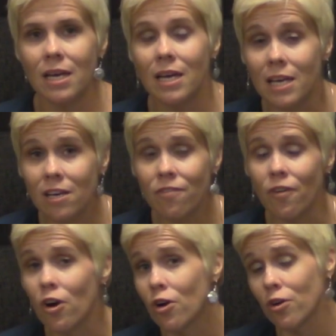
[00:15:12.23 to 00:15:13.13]
If
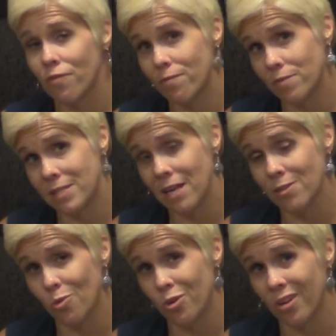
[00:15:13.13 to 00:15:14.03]
her sales
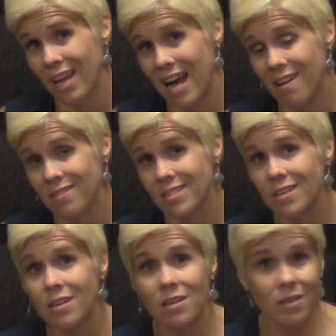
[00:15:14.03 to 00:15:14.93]
order allows,
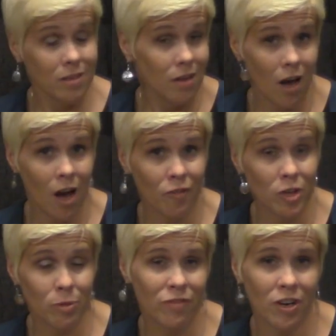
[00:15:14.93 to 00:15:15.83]
offer to
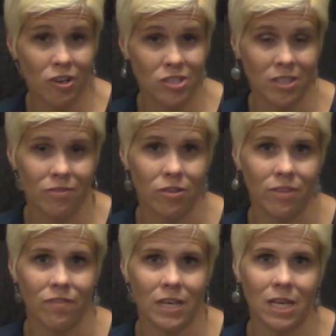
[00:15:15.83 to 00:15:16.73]
refund her delivery
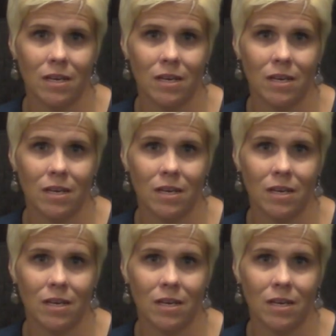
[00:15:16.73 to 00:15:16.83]
fee.